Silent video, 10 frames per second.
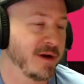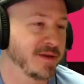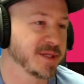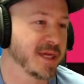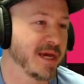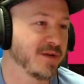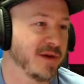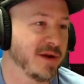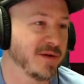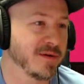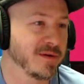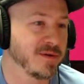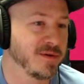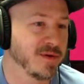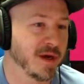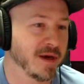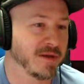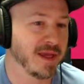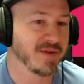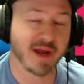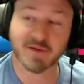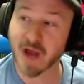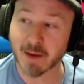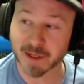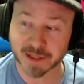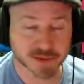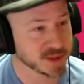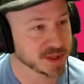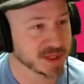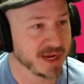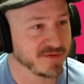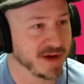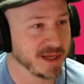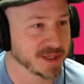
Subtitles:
this side over here, they even have comments, which is kind of fun.